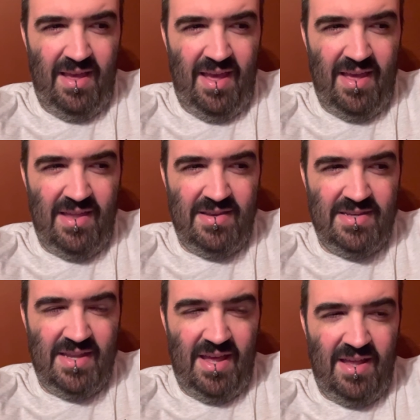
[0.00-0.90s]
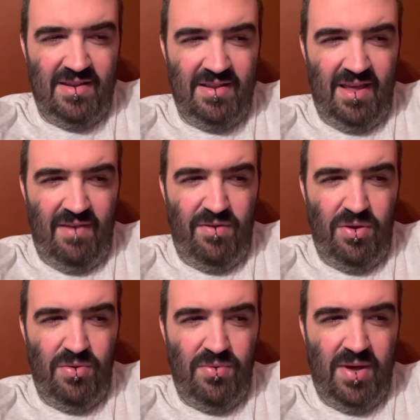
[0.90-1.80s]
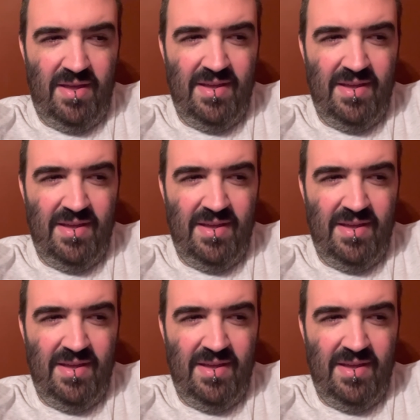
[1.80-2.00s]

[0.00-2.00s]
and if you